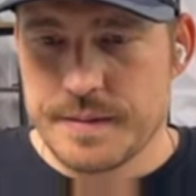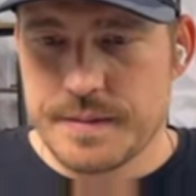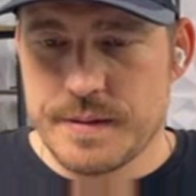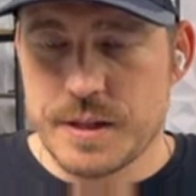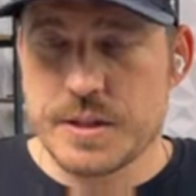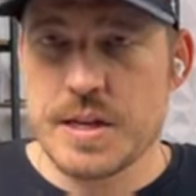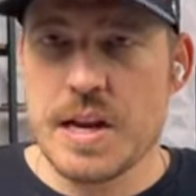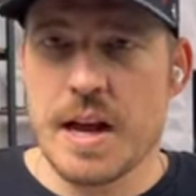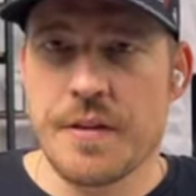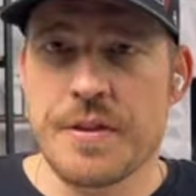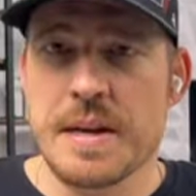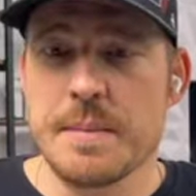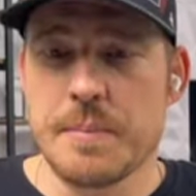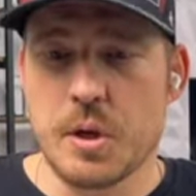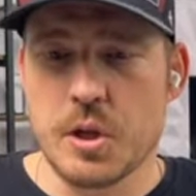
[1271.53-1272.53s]
There's
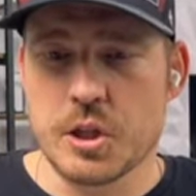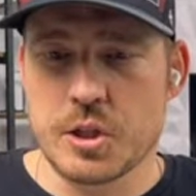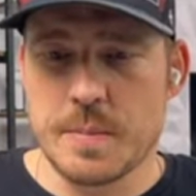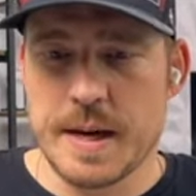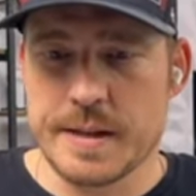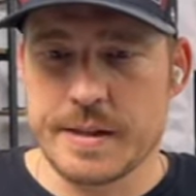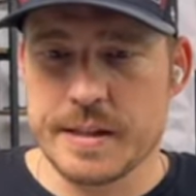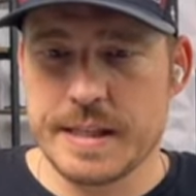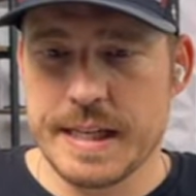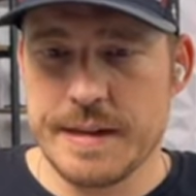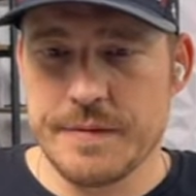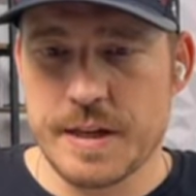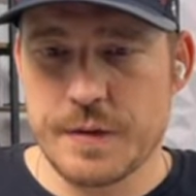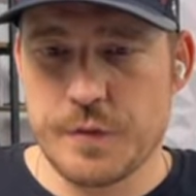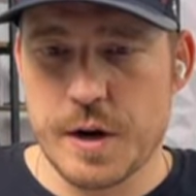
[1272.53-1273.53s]
nothing bullish about this,
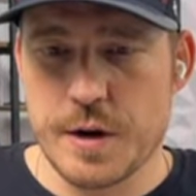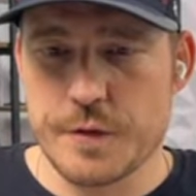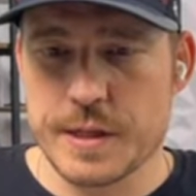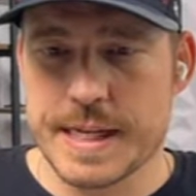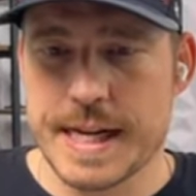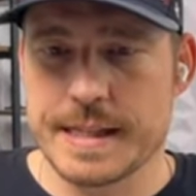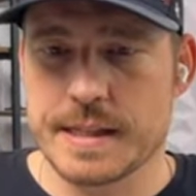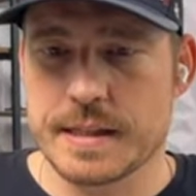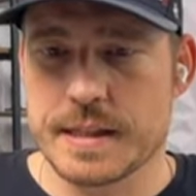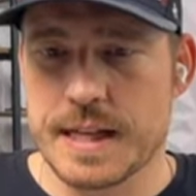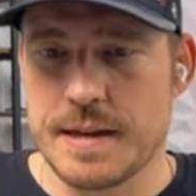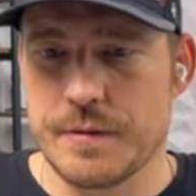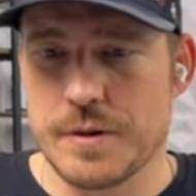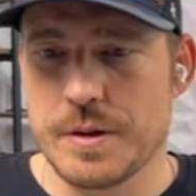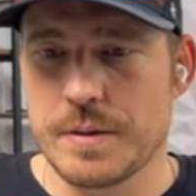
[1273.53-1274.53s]
even if we overtake this
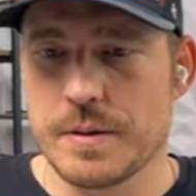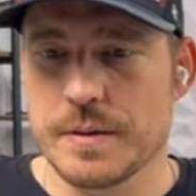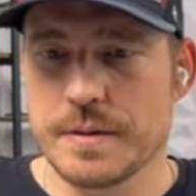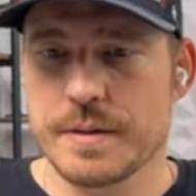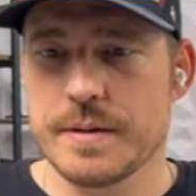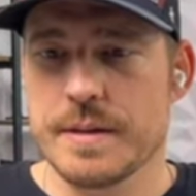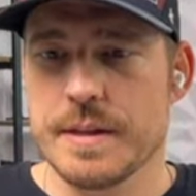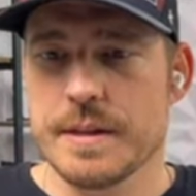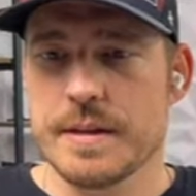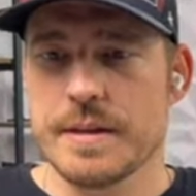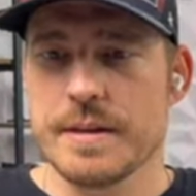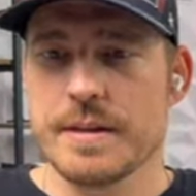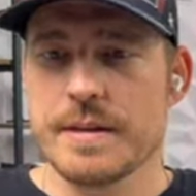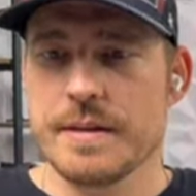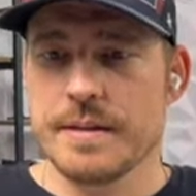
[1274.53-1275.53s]
level,
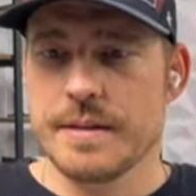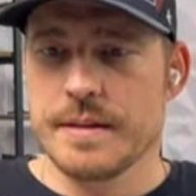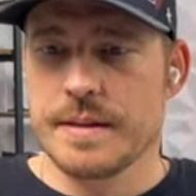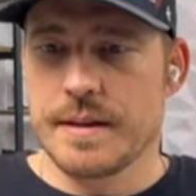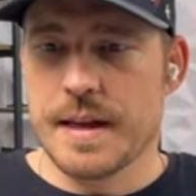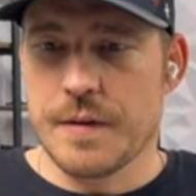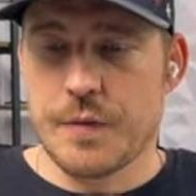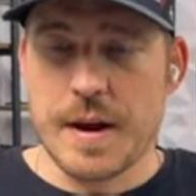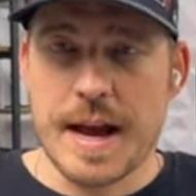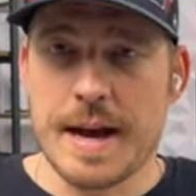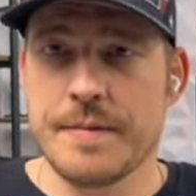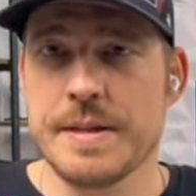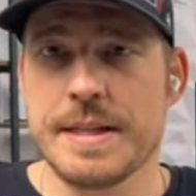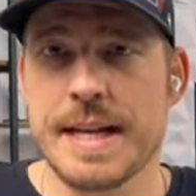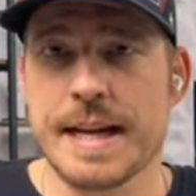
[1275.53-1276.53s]
if we
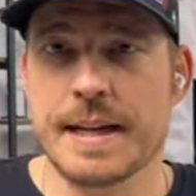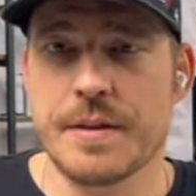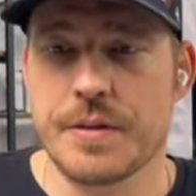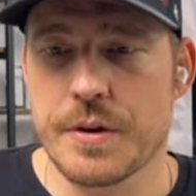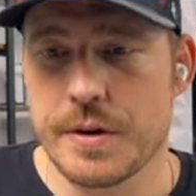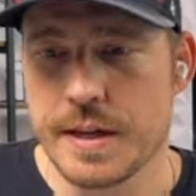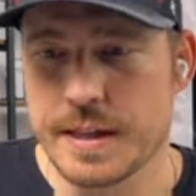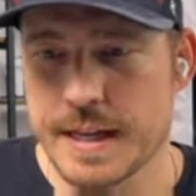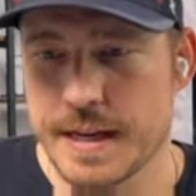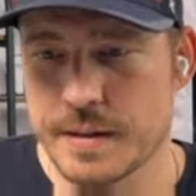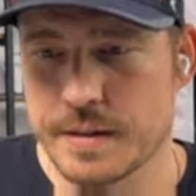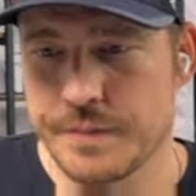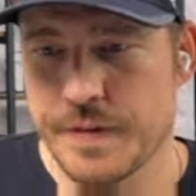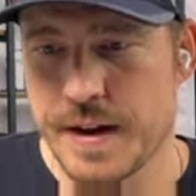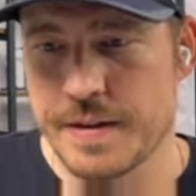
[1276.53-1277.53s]
haven't taken
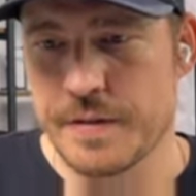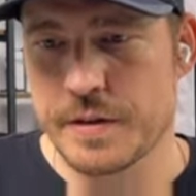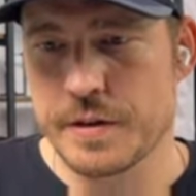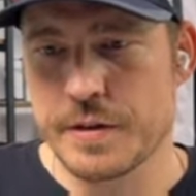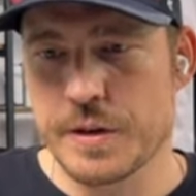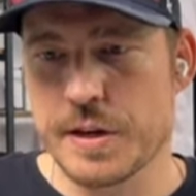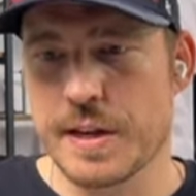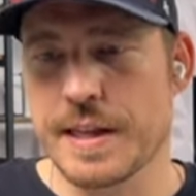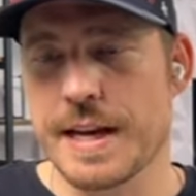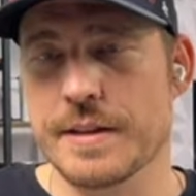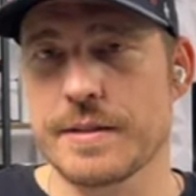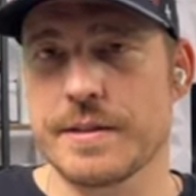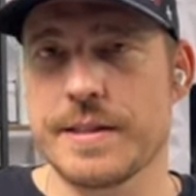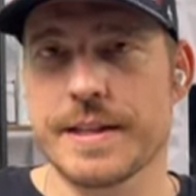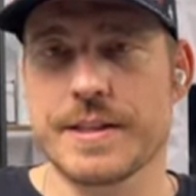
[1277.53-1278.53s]
30,500,
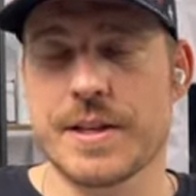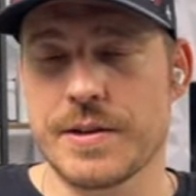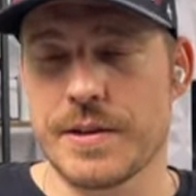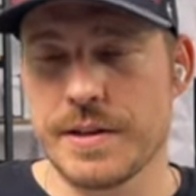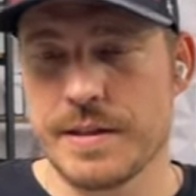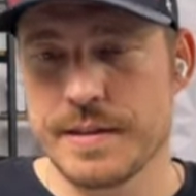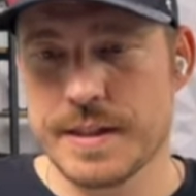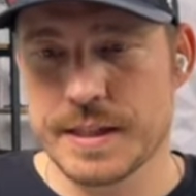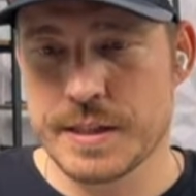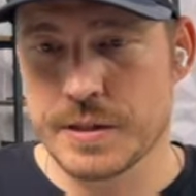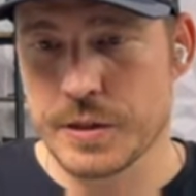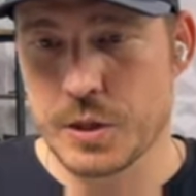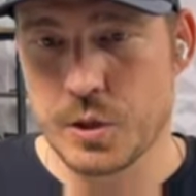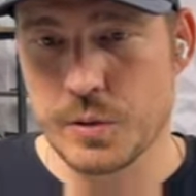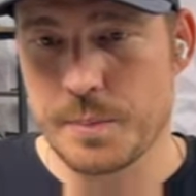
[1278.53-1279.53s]
30,600. This is
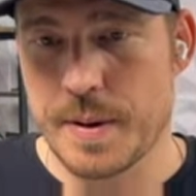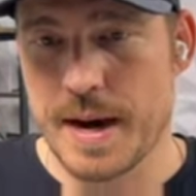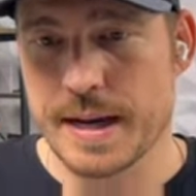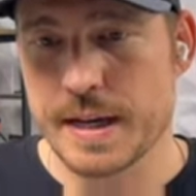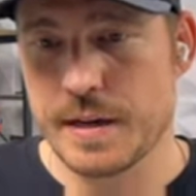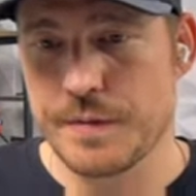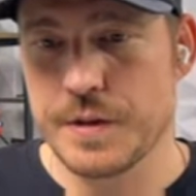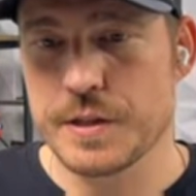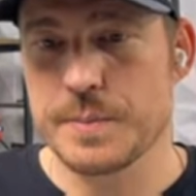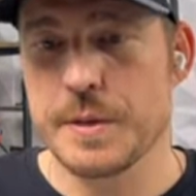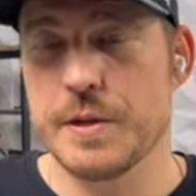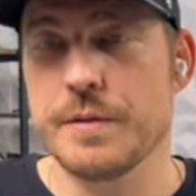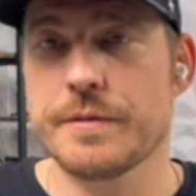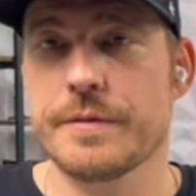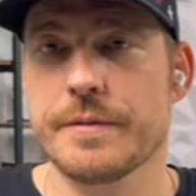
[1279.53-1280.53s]
a golden pocket of this
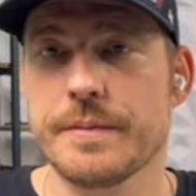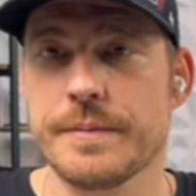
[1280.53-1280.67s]
move.